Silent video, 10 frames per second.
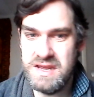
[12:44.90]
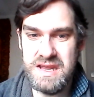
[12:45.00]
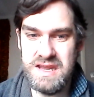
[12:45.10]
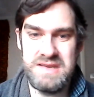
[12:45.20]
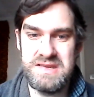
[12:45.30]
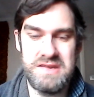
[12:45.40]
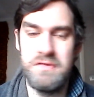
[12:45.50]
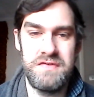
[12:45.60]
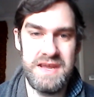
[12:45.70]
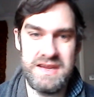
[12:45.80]
it
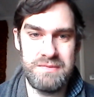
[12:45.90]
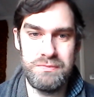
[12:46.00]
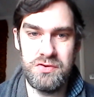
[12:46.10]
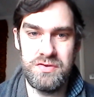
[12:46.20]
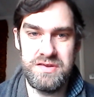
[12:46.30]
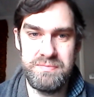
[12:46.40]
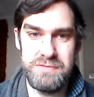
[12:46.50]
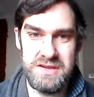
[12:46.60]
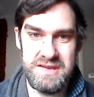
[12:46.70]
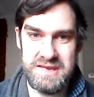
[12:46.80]
sort of takes more to
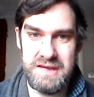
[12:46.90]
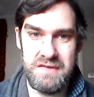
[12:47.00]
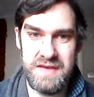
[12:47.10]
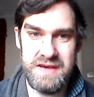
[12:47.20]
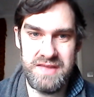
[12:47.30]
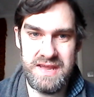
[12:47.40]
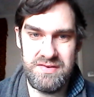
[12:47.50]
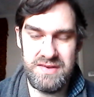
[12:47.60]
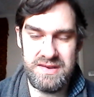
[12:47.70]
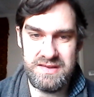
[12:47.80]
put yourself out
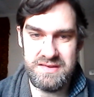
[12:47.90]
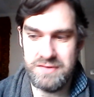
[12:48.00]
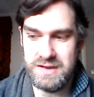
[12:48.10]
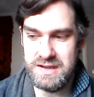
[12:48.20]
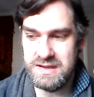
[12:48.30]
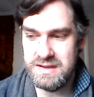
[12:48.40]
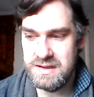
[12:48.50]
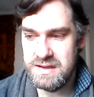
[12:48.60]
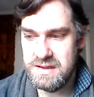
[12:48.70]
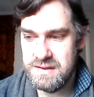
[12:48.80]
there in this way.
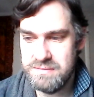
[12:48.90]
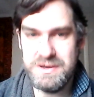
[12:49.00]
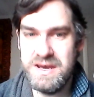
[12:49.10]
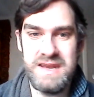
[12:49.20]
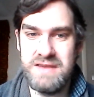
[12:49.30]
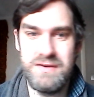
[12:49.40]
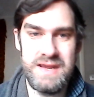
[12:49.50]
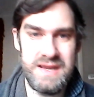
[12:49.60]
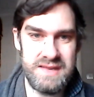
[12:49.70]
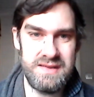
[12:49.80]
But
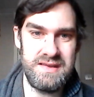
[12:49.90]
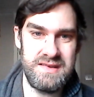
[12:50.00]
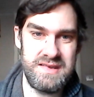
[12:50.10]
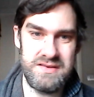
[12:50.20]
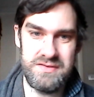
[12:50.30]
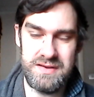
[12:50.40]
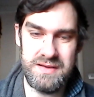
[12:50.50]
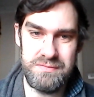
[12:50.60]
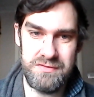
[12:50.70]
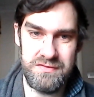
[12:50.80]
anyway, it leads to a
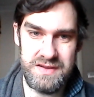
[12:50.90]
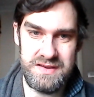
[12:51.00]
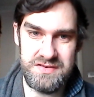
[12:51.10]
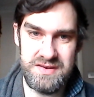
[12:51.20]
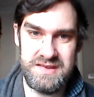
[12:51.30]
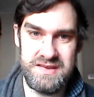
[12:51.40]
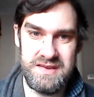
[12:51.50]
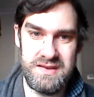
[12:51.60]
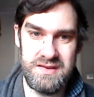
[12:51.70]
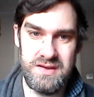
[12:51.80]
number of
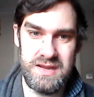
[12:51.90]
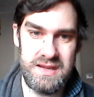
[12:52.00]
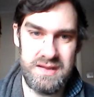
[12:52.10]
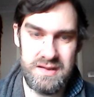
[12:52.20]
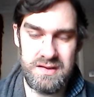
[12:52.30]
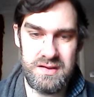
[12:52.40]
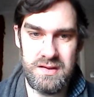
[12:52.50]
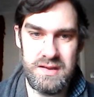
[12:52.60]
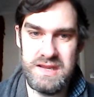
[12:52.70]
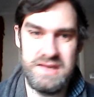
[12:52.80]
interesting, like,
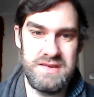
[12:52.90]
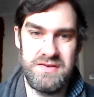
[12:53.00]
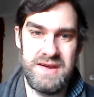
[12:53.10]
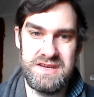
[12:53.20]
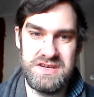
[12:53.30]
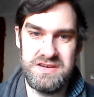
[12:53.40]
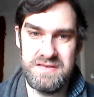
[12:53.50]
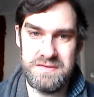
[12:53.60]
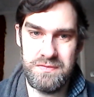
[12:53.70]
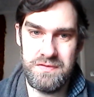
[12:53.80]

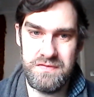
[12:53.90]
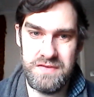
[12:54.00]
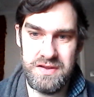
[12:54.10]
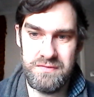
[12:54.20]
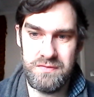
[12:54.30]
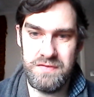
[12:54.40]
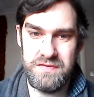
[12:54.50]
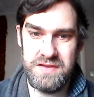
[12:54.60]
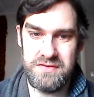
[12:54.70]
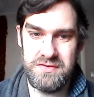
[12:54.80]
interactions with
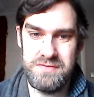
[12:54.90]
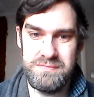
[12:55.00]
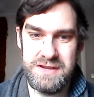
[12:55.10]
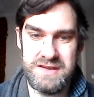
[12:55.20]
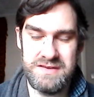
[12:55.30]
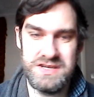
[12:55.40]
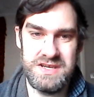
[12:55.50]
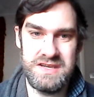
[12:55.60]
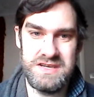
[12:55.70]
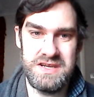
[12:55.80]
the group, because
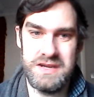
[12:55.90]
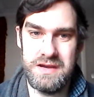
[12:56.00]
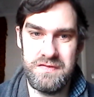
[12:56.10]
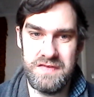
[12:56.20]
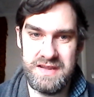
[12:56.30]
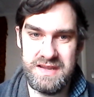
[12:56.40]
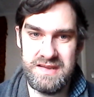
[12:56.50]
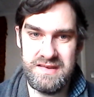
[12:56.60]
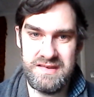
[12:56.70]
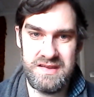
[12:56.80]
she
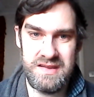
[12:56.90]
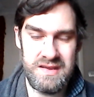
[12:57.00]
overhears